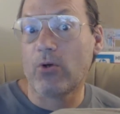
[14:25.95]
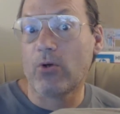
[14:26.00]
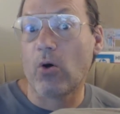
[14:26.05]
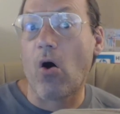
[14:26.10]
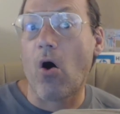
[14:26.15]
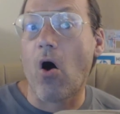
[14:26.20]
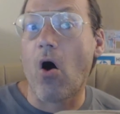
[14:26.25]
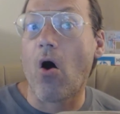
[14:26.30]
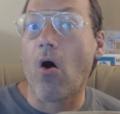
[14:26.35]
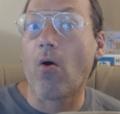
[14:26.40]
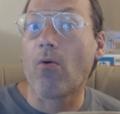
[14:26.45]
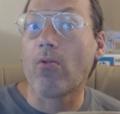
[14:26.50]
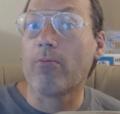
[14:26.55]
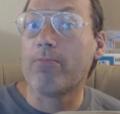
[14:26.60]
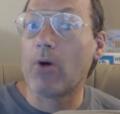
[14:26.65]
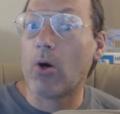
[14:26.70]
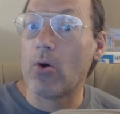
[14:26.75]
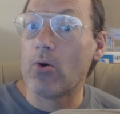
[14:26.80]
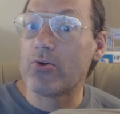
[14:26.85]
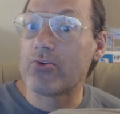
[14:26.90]
So all
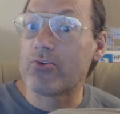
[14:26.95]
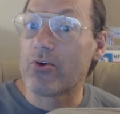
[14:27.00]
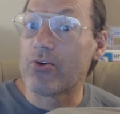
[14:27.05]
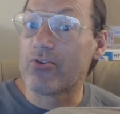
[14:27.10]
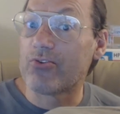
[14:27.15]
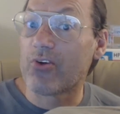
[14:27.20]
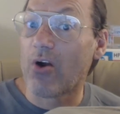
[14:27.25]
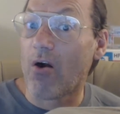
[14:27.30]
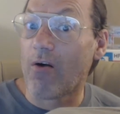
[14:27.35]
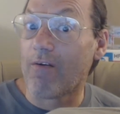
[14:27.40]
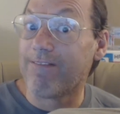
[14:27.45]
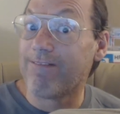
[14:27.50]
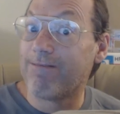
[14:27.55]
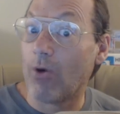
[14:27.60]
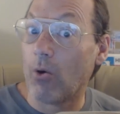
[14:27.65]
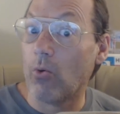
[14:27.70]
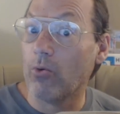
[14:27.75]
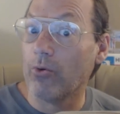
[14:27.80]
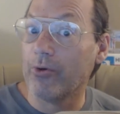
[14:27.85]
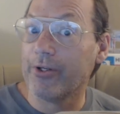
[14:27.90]
the posters are
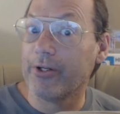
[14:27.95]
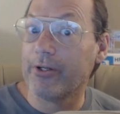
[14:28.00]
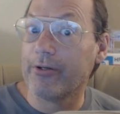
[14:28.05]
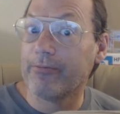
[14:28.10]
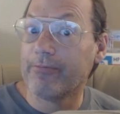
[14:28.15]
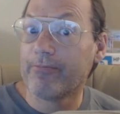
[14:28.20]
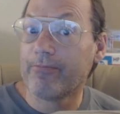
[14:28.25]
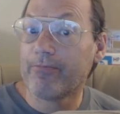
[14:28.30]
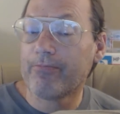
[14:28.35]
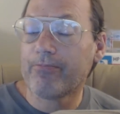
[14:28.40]
folded.